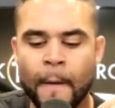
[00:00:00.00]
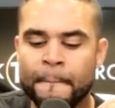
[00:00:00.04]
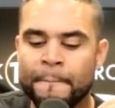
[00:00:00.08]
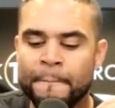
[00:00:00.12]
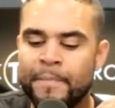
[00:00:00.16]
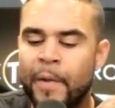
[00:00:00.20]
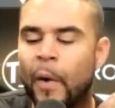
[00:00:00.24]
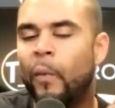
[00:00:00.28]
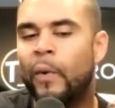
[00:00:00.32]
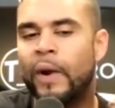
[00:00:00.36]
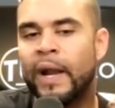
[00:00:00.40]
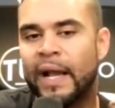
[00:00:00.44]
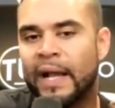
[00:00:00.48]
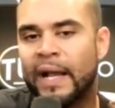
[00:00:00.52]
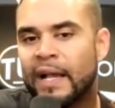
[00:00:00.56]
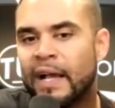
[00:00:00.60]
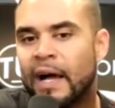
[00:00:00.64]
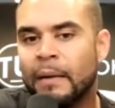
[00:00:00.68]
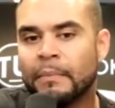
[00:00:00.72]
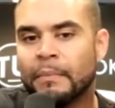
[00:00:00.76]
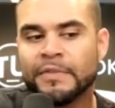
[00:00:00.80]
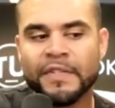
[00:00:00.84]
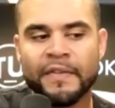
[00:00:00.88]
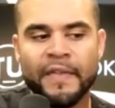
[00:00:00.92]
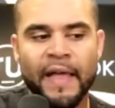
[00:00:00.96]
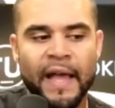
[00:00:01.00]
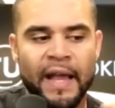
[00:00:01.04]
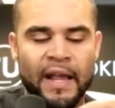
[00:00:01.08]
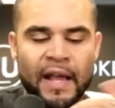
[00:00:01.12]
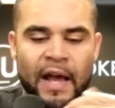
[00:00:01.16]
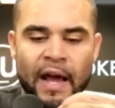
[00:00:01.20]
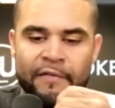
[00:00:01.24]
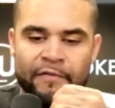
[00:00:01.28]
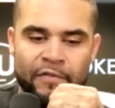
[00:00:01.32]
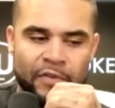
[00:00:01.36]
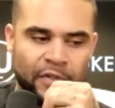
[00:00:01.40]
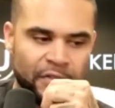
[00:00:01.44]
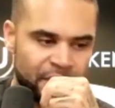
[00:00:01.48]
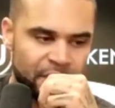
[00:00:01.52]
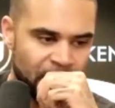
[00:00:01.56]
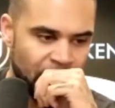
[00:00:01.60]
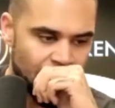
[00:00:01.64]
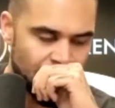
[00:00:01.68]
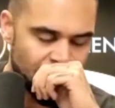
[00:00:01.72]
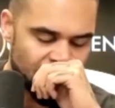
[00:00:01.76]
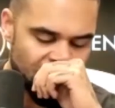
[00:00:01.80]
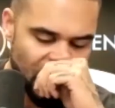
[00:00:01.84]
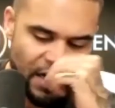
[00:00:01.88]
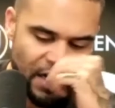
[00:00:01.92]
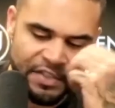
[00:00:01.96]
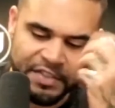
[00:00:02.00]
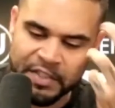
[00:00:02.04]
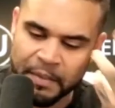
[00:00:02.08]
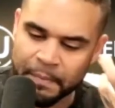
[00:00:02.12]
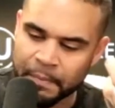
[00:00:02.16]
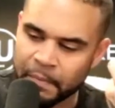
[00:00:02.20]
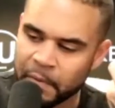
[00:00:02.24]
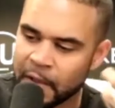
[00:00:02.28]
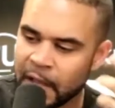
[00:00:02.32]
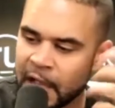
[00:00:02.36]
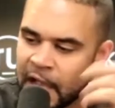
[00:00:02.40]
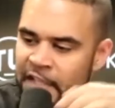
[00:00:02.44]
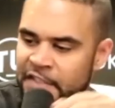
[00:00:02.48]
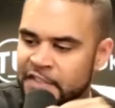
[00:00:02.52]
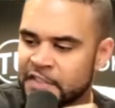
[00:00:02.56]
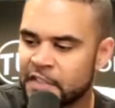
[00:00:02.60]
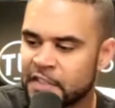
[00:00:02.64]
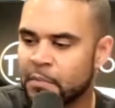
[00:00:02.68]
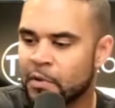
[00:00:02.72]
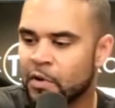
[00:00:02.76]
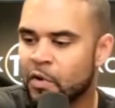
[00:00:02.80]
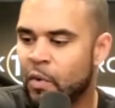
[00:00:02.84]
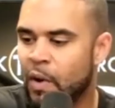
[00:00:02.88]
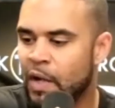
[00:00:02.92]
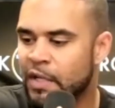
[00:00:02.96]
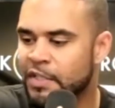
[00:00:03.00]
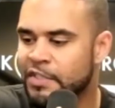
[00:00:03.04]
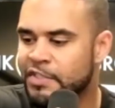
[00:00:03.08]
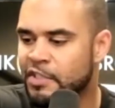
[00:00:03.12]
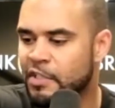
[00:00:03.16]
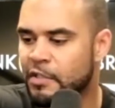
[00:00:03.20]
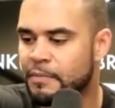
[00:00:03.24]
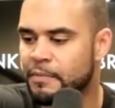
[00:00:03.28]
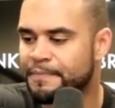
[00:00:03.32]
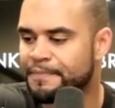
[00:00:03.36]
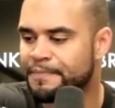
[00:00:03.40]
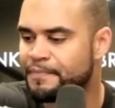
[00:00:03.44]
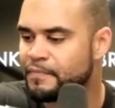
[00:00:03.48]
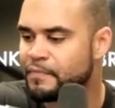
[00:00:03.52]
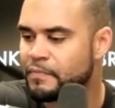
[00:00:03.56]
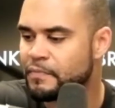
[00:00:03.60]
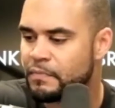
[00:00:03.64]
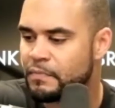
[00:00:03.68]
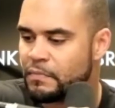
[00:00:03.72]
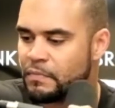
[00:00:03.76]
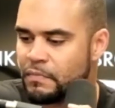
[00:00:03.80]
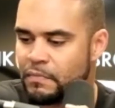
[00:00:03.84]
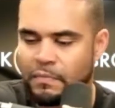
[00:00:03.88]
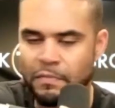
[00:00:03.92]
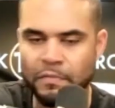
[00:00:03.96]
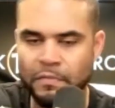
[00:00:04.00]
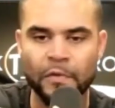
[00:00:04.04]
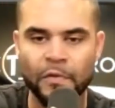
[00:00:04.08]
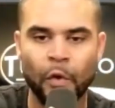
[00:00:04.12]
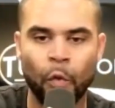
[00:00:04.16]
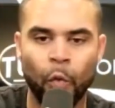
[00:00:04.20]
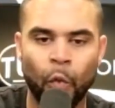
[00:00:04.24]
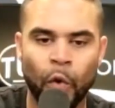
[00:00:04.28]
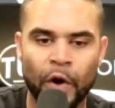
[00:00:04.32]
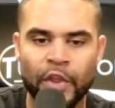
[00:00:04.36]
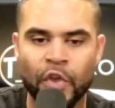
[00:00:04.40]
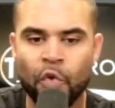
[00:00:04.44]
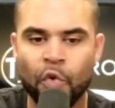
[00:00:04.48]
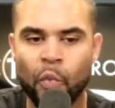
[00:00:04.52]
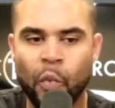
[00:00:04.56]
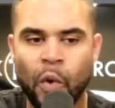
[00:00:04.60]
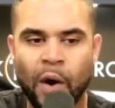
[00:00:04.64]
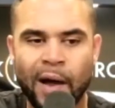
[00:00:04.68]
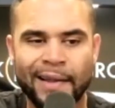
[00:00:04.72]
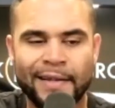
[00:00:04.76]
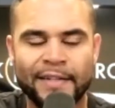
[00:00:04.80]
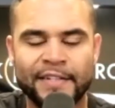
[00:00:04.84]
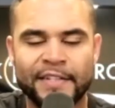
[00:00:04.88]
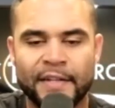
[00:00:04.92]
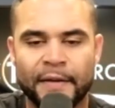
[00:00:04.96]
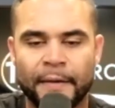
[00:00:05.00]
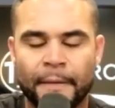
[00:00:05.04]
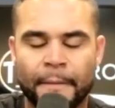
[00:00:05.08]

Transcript: But when it comes to that conversation, I simply ask them a question. What do you want?